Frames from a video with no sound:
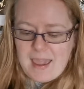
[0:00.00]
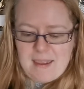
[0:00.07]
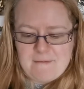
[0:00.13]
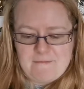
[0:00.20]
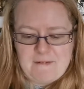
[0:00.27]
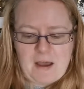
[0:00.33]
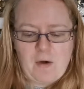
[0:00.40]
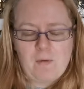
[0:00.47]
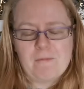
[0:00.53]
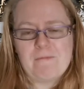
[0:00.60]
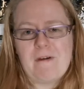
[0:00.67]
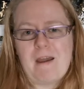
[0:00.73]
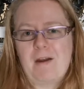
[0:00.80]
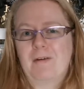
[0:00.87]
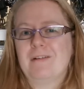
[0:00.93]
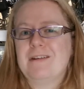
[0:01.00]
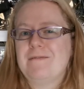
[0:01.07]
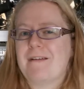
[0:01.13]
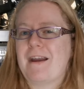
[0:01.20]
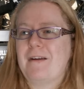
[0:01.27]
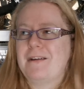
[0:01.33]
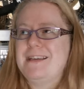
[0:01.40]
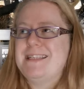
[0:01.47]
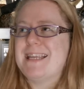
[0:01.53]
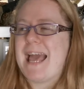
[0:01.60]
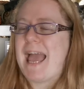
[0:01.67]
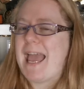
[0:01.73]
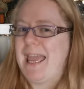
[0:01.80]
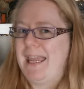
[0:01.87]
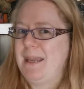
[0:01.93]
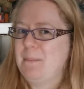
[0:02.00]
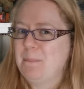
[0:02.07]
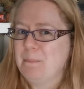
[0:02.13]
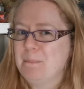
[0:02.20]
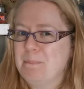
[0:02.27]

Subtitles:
it felt very tame.